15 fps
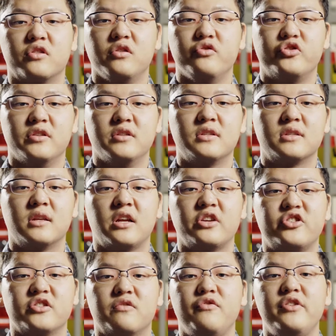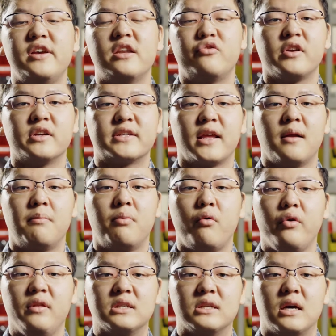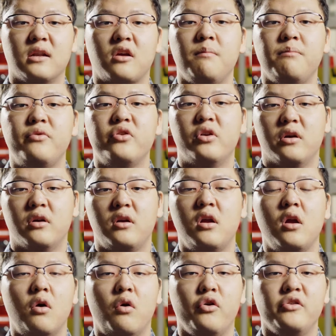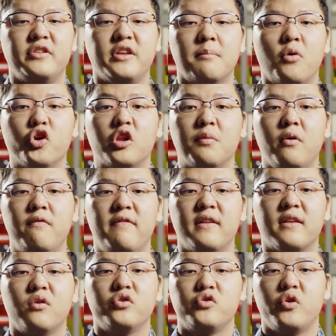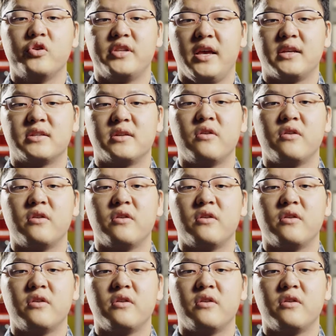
solutions, such as re-entering a set of points on a computer or using multiple physical joysticks